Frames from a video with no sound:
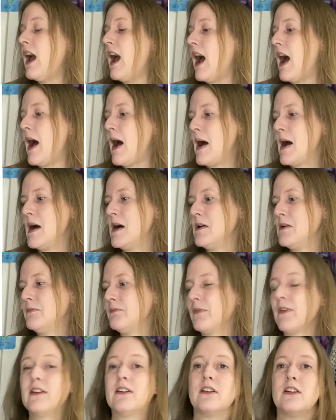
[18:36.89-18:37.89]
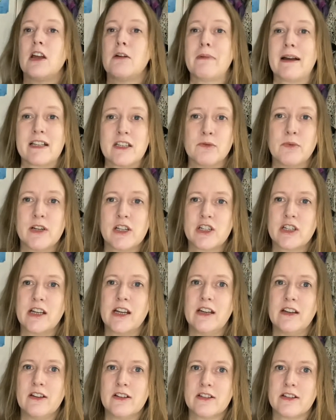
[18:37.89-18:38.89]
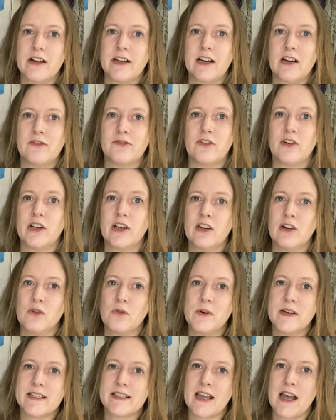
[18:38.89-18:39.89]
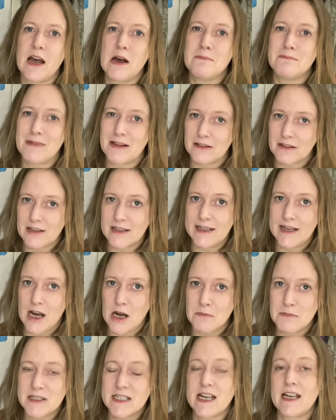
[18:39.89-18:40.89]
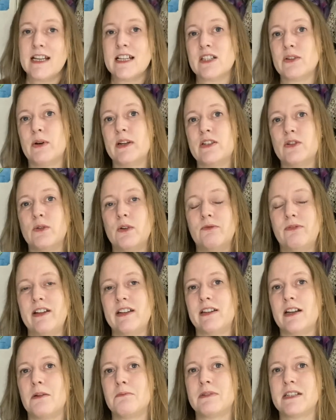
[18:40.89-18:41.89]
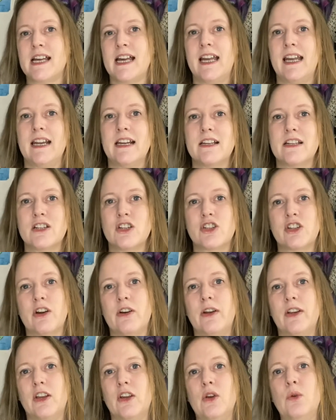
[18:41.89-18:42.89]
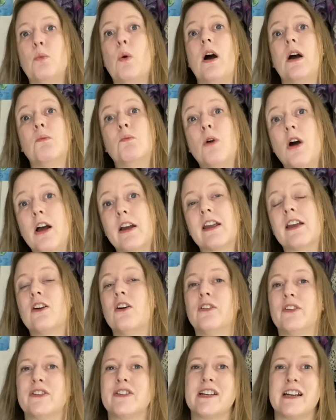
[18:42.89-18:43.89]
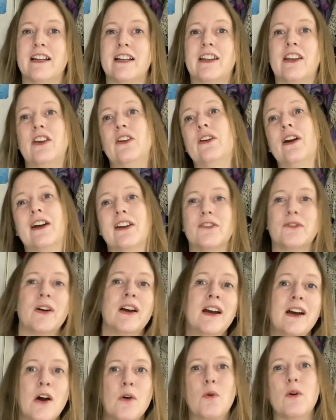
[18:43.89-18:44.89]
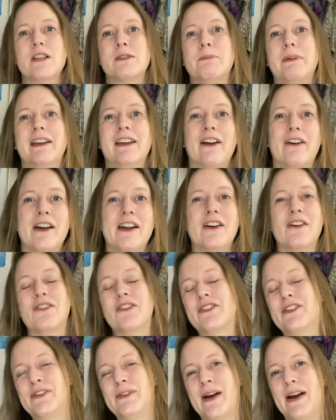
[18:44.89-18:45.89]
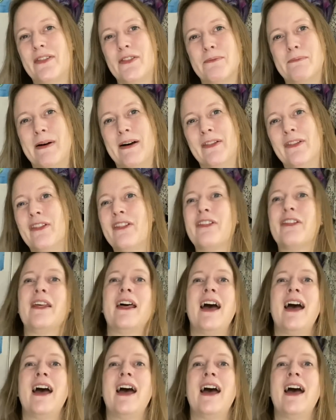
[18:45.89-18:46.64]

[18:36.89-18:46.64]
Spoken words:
No matter which tier you sign up for, you'll always get a monthly update. So I do a written update showing you what I'm working on and telling you kind of what's been going on throughout the month.